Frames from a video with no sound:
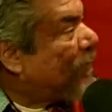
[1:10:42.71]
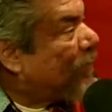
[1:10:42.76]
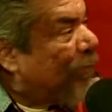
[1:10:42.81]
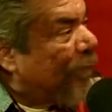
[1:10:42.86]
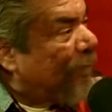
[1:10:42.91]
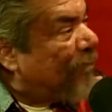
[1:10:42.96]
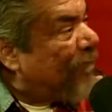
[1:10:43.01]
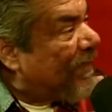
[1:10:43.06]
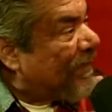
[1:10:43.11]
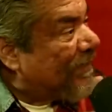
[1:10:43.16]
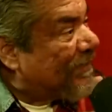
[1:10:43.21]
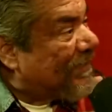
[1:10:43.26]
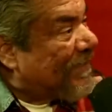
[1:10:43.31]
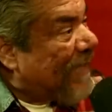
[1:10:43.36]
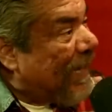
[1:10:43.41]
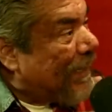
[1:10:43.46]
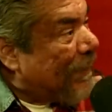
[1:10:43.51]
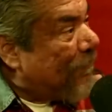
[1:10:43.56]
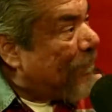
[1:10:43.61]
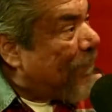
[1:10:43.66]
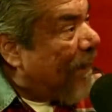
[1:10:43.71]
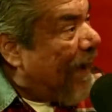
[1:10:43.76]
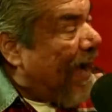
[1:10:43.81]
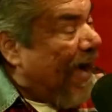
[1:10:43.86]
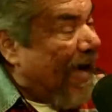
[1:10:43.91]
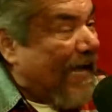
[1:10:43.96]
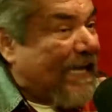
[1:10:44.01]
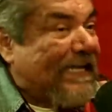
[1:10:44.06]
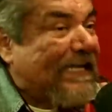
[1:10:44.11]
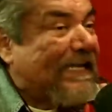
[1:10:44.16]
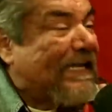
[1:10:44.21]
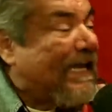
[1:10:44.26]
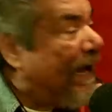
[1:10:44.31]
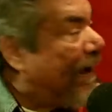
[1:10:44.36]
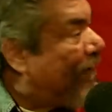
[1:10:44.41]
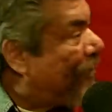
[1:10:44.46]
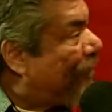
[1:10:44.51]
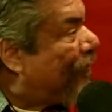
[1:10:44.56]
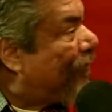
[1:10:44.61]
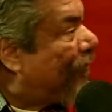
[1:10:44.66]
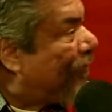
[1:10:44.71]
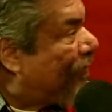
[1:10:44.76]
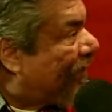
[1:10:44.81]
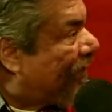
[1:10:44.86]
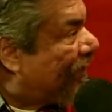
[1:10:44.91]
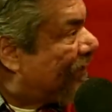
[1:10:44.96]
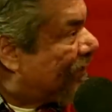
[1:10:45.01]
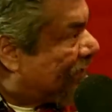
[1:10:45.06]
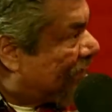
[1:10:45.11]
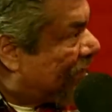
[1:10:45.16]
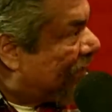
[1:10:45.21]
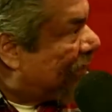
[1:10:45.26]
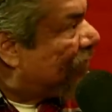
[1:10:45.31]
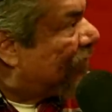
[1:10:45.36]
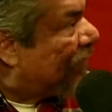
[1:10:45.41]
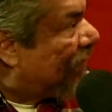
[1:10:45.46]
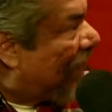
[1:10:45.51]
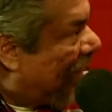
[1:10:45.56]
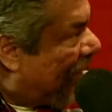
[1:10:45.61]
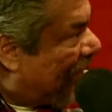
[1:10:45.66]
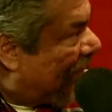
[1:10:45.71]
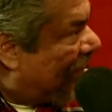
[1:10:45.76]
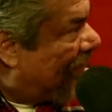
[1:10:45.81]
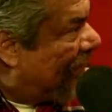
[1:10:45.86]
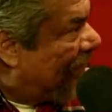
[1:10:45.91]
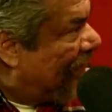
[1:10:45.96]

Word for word: doing fucking stand up, I never considered that.